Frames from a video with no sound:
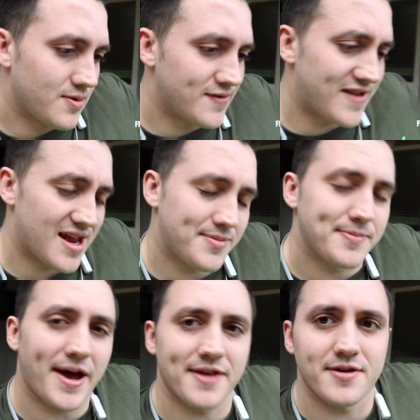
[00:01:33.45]
We've got to be
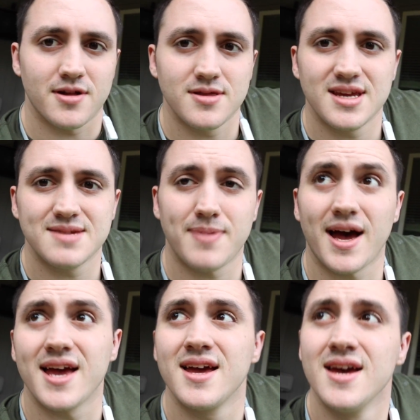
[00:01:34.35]
back there at least
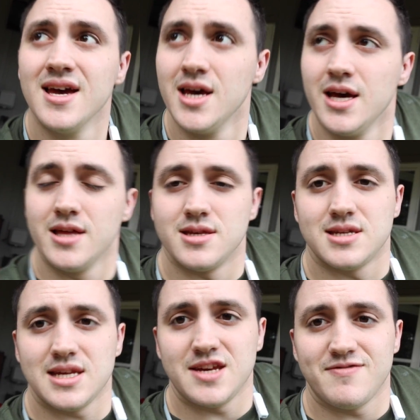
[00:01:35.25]
by
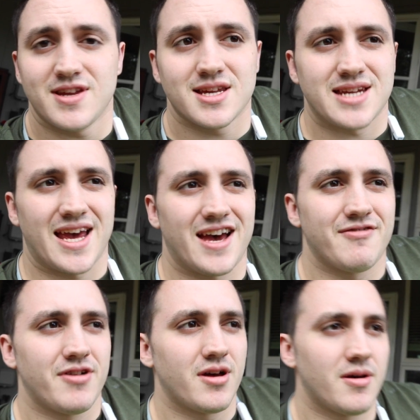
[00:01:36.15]
this evening as I
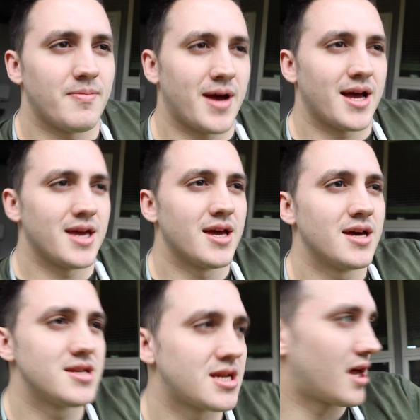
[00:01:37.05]
have my
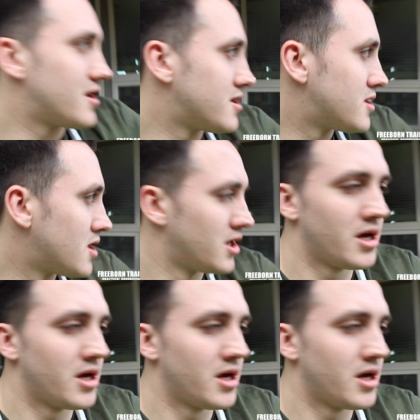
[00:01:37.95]
son's